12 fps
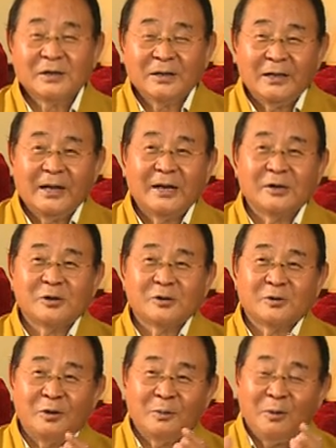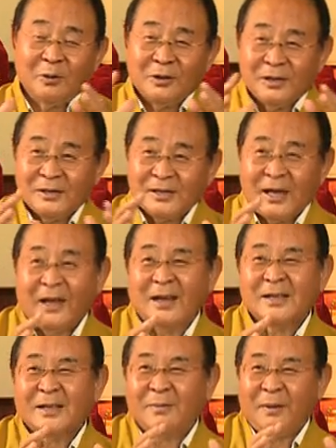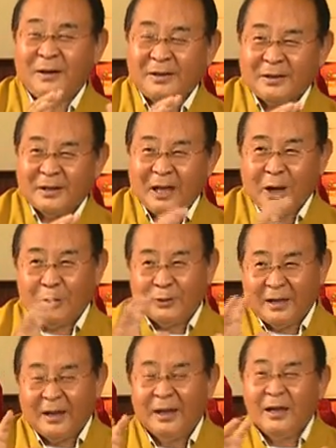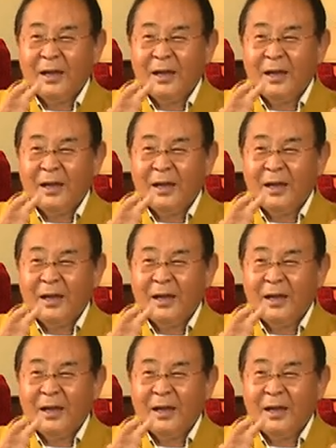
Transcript: related to the modern science and medical, how they,